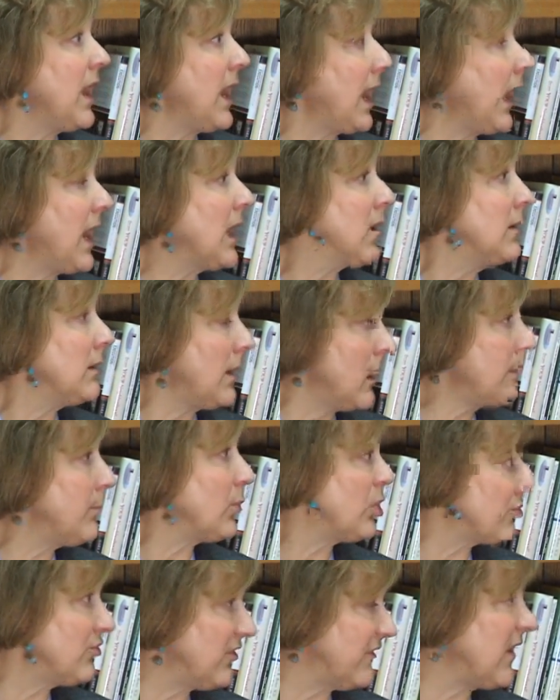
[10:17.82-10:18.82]
and
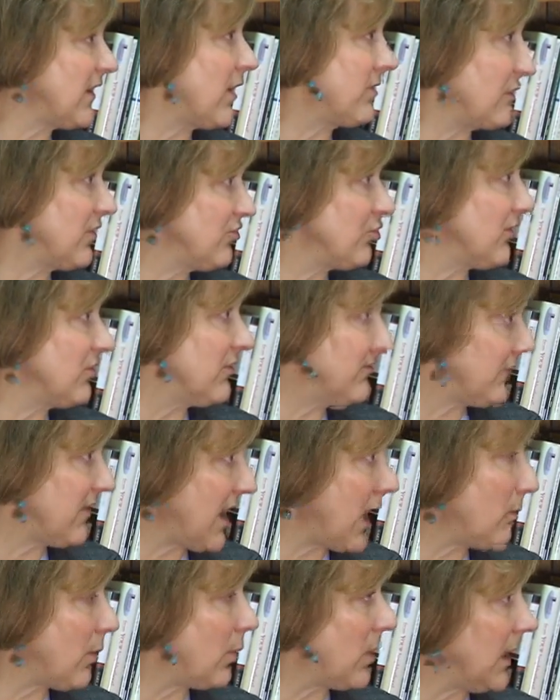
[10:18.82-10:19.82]
purchase health insurance
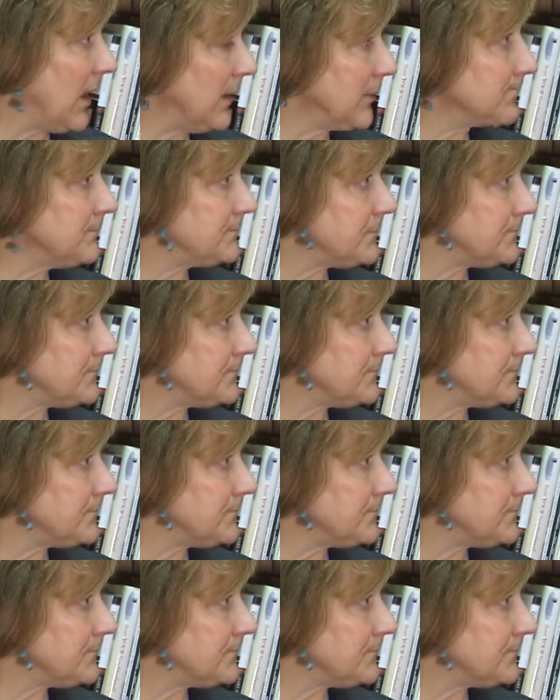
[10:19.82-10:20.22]
that way.